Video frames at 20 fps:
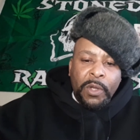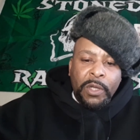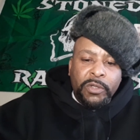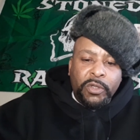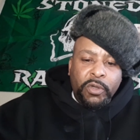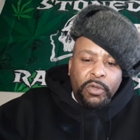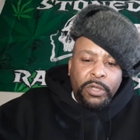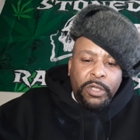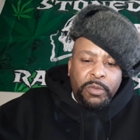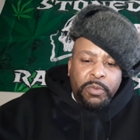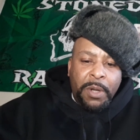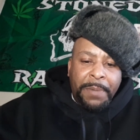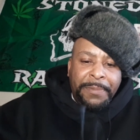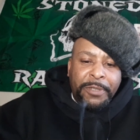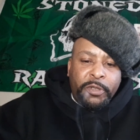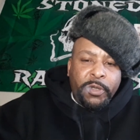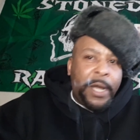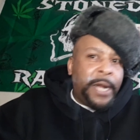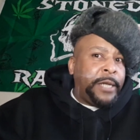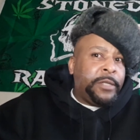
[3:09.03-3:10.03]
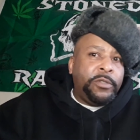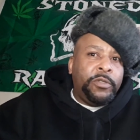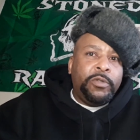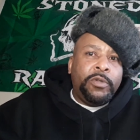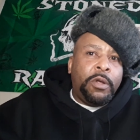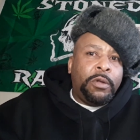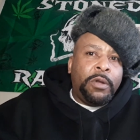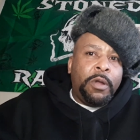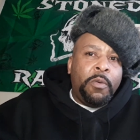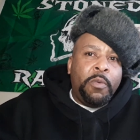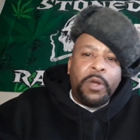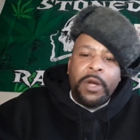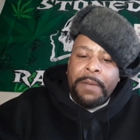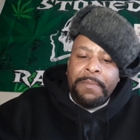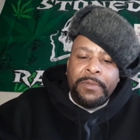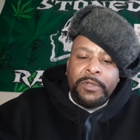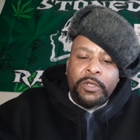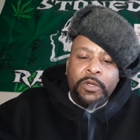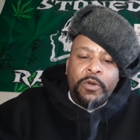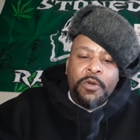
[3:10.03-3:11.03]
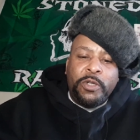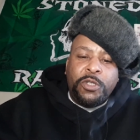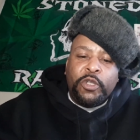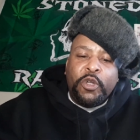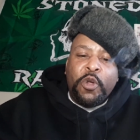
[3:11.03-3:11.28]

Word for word: So this is what I'm gonna try to do. Don't know when I'm gonna do it.